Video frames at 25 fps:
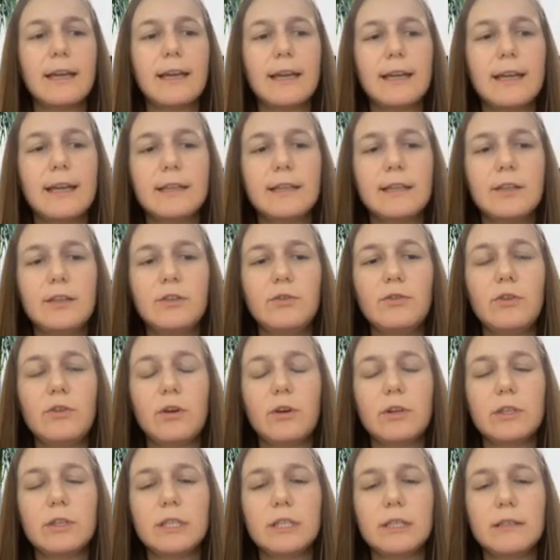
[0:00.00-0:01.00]
and you
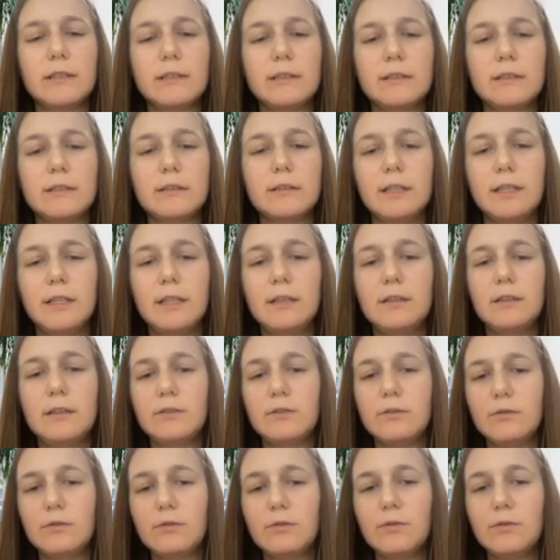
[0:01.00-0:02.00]
don't
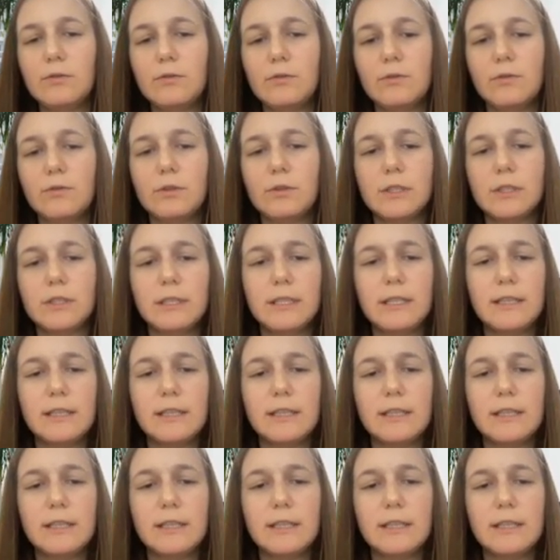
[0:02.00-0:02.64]
need to do